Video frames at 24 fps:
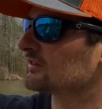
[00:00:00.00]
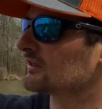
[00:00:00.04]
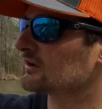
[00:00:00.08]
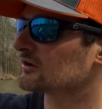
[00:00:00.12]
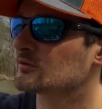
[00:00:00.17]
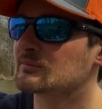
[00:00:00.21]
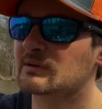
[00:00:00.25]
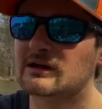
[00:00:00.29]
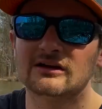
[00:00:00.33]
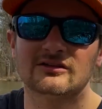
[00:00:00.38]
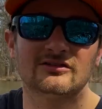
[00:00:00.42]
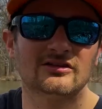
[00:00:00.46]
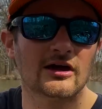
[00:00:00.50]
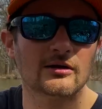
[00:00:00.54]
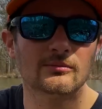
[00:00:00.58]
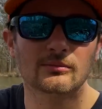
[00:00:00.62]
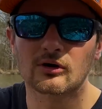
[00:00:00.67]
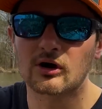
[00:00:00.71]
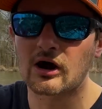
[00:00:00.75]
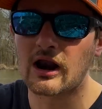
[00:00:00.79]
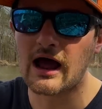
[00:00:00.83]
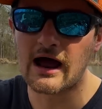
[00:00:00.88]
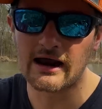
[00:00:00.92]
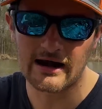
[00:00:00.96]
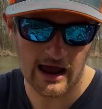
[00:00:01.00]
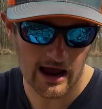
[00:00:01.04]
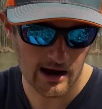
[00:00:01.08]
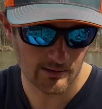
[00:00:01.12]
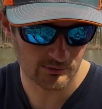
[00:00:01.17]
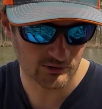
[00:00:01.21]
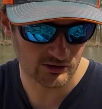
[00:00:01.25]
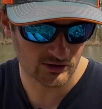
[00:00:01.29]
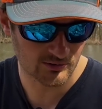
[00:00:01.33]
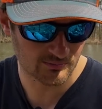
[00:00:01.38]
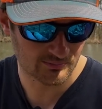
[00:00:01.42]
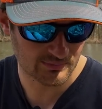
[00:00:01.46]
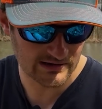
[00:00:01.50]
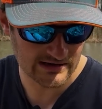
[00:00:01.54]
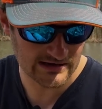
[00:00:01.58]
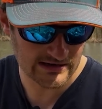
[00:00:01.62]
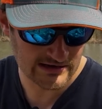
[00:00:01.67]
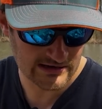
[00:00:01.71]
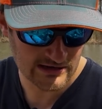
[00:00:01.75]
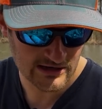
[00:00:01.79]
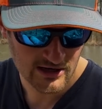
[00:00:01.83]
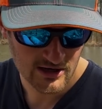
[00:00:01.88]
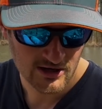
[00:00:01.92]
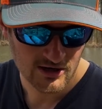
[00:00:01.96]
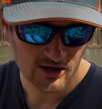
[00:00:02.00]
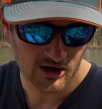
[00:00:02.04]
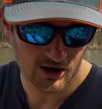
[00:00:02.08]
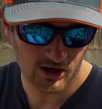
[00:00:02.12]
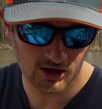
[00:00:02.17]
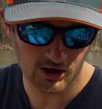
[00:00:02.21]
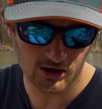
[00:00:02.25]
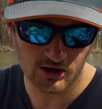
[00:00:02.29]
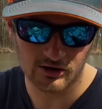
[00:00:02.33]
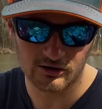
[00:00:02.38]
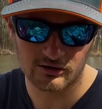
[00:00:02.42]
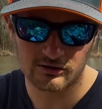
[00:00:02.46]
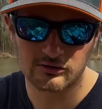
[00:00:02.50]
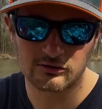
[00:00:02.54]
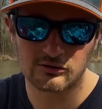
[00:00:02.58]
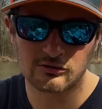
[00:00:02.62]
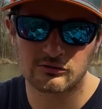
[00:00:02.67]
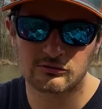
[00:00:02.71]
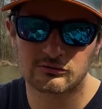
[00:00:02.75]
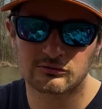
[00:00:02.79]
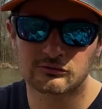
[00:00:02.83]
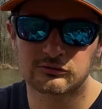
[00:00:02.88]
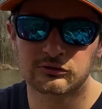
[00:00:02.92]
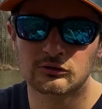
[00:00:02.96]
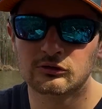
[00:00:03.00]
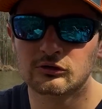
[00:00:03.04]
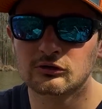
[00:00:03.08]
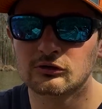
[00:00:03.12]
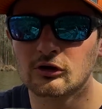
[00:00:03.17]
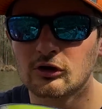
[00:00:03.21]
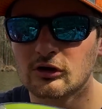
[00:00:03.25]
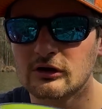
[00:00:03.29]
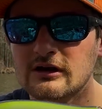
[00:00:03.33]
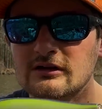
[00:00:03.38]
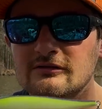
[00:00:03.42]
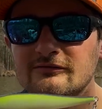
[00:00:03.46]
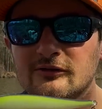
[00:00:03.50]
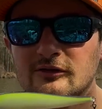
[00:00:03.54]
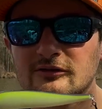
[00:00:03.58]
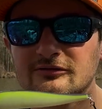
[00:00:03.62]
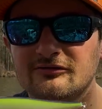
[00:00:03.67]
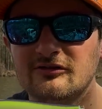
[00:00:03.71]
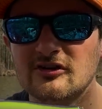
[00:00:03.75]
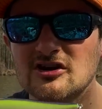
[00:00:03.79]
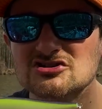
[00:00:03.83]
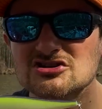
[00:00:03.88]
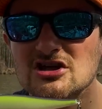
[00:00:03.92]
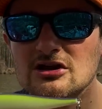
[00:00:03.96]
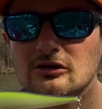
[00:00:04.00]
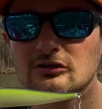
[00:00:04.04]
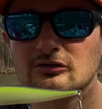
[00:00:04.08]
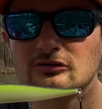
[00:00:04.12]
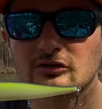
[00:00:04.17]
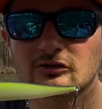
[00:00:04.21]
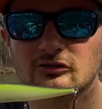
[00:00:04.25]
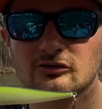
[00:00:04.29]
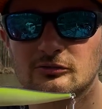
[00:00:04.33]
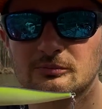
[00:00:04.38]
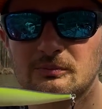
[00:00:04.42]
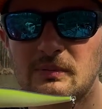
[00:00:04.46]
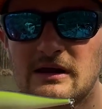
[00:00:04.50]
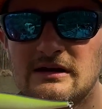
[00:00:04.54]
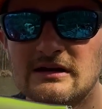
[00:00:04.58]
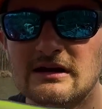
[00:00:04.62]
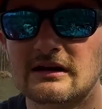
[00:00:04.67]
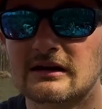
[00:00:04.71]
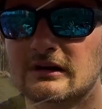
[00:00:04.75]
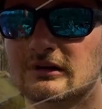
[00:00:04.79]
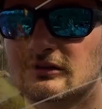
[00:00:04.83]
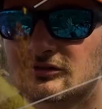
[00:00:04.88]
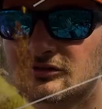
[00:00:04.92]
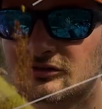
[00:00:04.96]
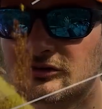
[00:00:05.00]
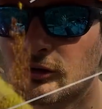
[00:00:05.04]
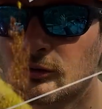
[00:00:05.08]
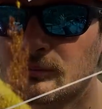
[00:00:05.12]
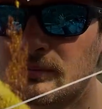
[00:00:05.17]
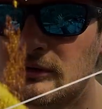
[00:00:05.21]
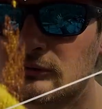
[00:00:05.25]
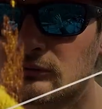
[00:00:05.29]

There could be a timber line. I'm going to be looking for fish that are suspended and can still be